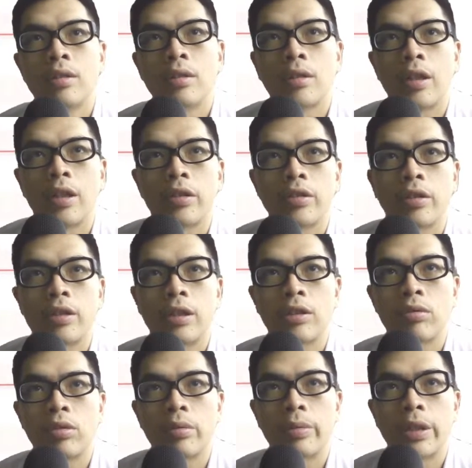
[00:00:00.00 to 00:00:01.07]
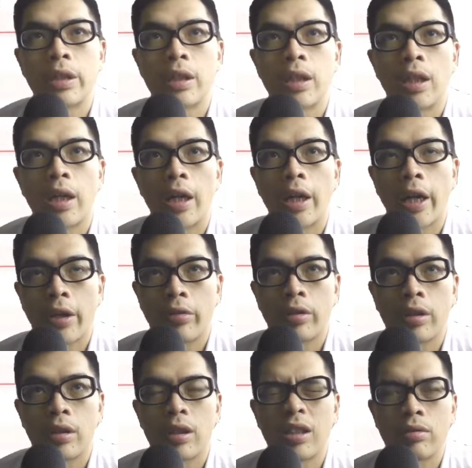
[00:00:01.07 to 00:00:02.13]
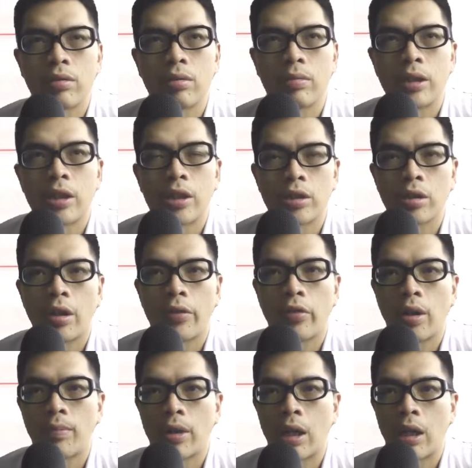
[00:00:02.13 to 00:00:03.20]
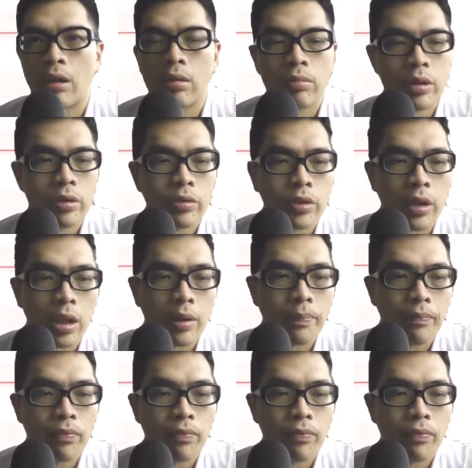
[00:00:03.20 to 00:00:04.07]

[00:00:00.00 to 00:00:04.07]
Okay, so this will be the short form that I will be using.